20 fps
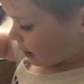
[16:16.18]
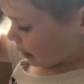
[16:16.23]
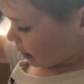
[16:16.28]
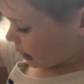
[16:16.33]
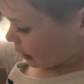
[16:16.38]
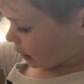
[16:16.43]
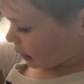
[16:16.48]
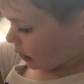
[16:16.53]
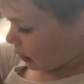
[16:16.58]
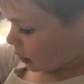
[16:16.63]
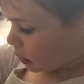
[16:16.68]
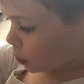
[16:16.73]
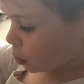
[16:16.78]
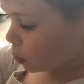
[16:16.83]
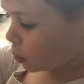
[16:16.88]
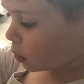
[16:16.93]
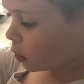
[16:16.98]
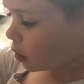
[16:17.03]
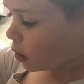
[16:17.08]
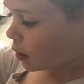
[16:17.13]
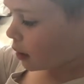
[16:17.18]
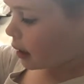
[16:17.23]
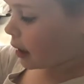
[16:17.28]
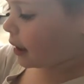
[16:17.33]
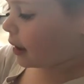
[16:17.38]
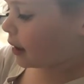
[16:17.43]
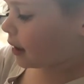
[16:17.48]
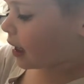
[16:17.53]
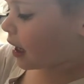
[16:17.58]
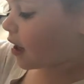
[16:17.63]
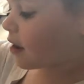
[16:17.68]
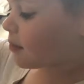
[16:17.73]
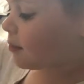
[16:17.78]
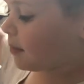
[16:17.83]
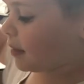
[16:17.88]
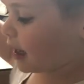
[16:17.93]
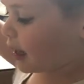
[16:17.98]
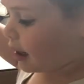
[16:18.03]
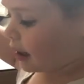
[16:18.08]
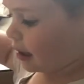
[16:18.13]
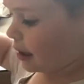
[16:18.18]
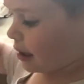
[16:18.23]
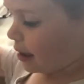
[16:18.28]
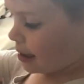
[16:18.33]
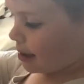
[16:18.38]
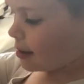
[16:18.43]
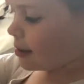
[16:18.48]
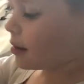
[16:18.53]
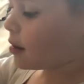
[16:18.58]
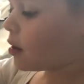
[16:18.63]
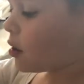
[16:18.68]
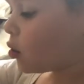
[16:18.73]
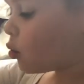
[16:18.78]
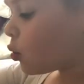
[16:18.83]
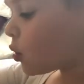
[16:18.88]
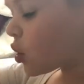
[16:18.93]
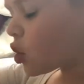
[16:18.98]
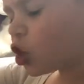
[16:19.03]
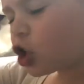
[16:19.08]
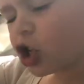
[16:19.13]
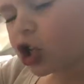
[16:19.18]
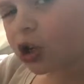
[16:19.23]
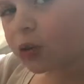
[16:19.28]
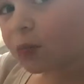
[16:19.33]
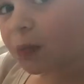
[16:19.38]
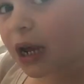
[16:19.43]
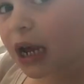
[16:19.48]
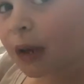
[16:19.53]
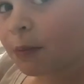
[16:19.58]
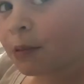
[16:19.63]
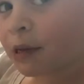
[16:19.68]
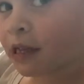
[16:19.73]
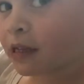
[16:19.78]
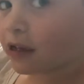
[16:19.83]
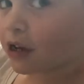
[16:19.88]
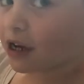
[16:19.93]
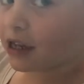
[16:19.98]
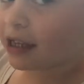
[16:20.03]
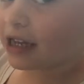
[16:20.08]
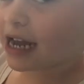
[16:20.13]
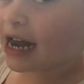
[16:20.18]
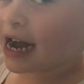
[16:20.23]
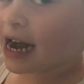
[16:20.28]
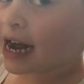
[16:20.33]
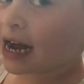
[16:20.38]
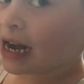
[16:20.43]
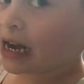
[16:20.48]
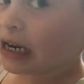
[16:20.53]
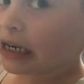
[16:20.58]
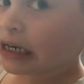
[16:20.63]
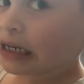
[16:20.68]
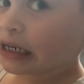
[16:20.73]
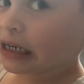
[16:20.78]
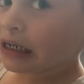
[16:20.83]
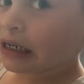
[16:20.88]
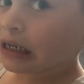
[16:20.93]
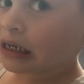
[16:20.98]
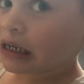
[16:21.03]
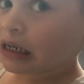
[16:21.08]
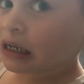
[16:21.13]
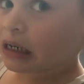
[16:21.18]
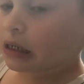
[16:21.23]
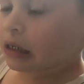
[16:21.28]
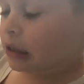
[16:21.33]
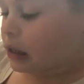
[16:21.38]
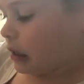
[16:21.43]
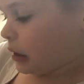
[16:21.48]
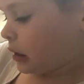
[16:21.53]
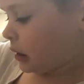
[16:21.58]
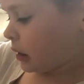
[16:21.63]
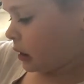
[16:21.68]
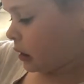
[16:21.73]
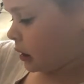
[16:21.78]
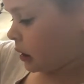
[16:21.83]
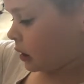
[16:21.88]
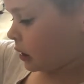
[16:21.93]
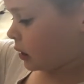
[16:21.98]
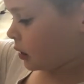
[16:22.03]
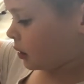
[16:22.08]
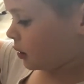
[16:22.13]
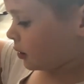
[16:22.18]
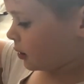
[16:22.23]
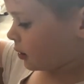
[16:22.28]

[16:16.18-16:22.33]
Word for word: And and that's me again. What's all your baby like that? Yeah, that was what's up.